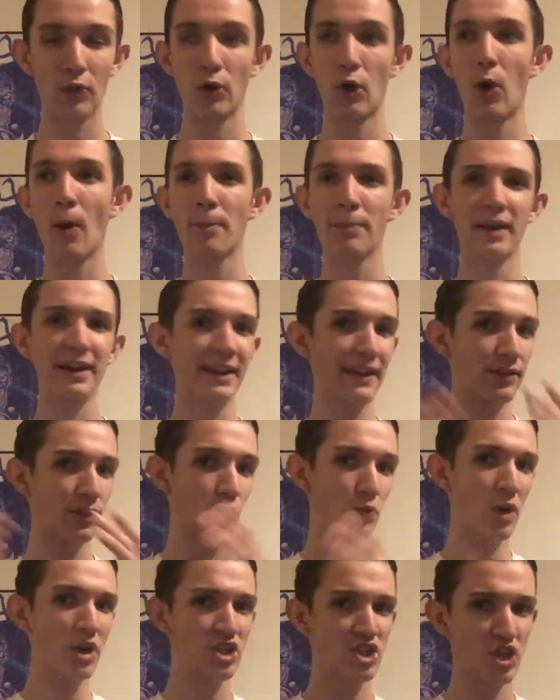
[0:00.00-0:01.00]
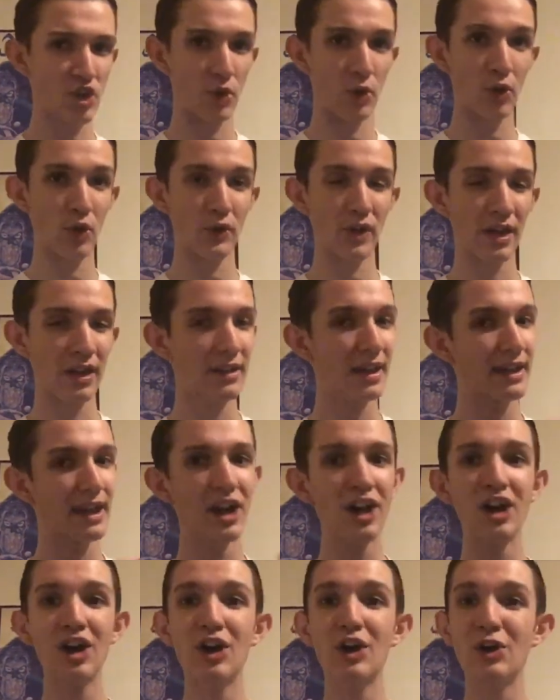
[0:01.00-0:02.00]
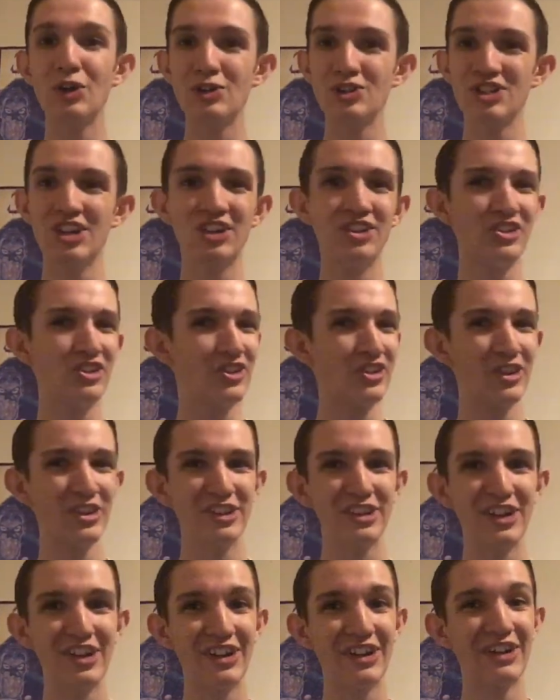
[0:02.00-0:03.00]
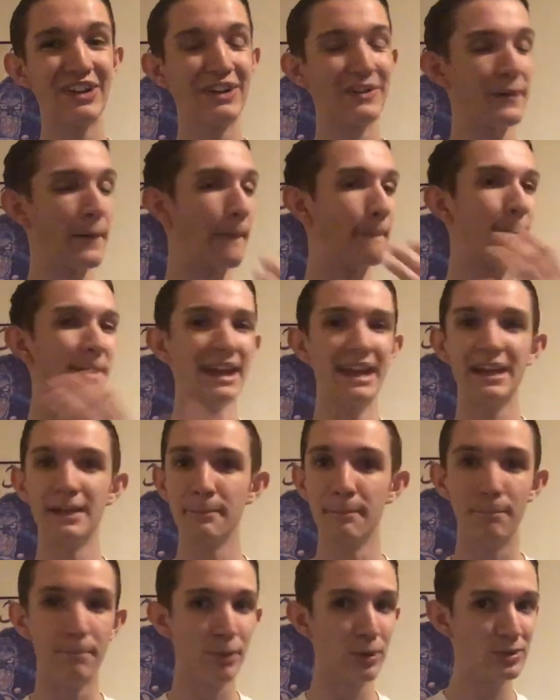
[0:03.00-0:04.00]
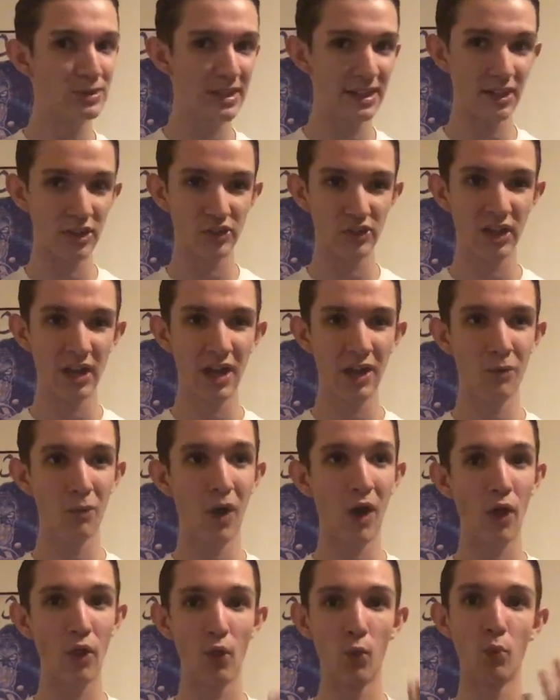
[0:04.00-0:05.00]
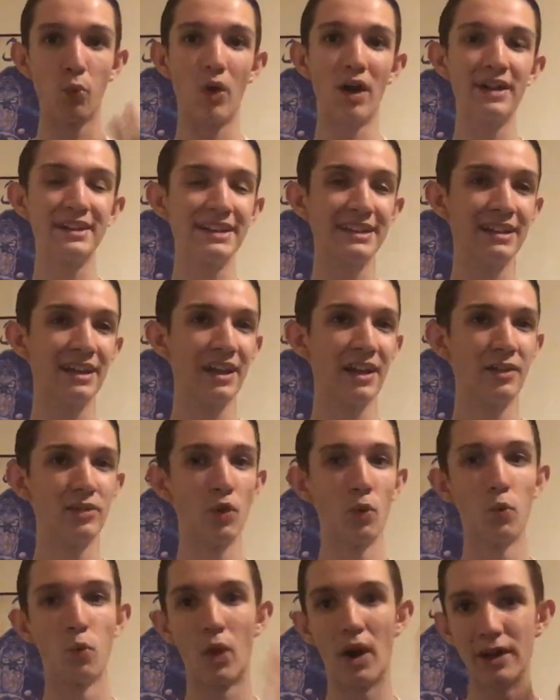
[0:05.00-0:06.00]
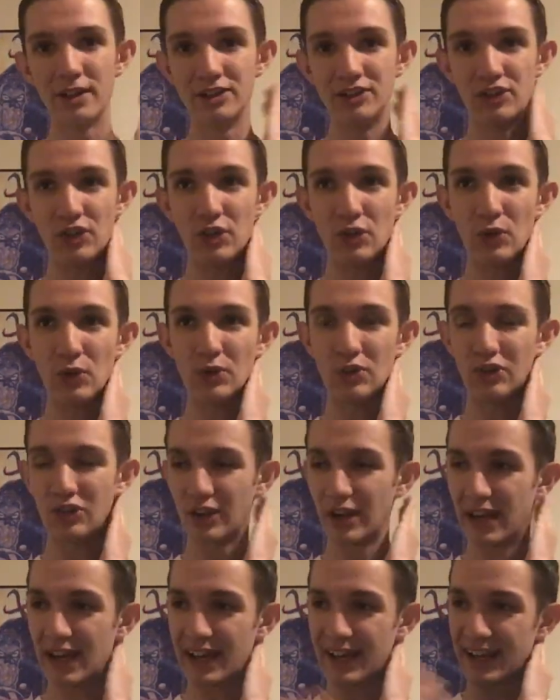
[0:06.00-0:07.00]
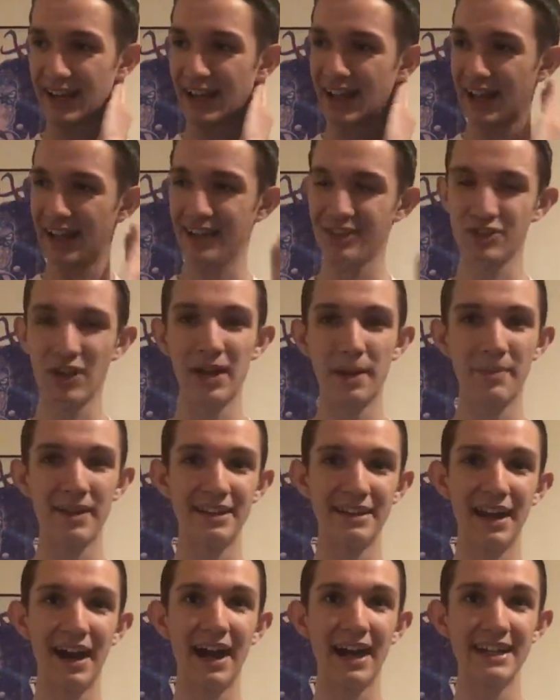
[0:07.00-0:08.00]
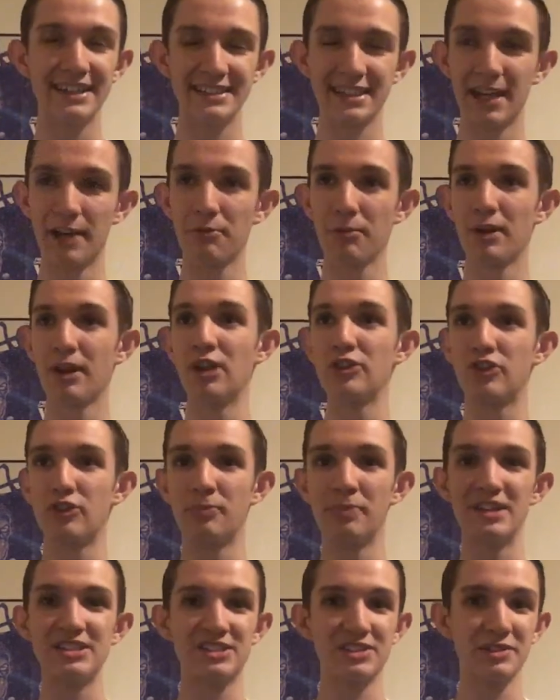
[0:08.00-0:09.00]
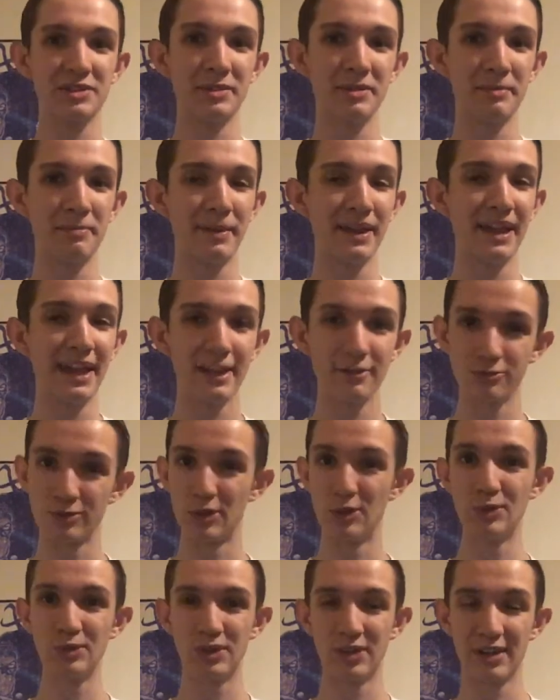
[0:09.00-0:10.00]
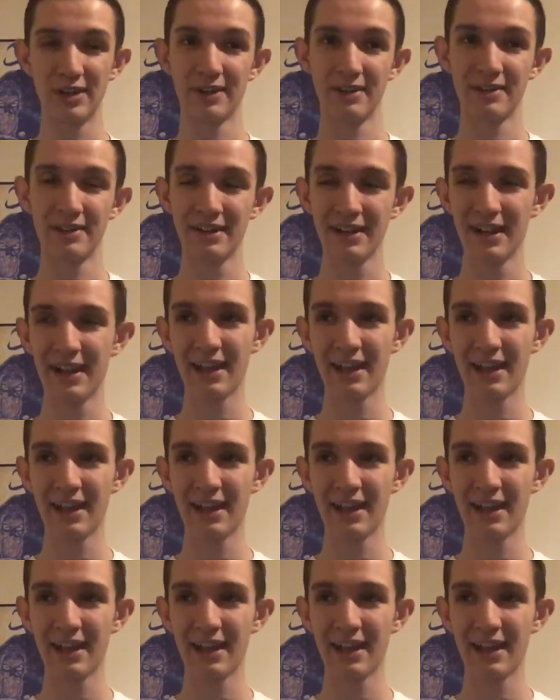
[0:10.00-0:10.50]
They're all pranking the witch girl. That like, oh, she's just a nerd. They're being bullies, while the one dude's like trying to be nice, and everyone else is basically being rude to her.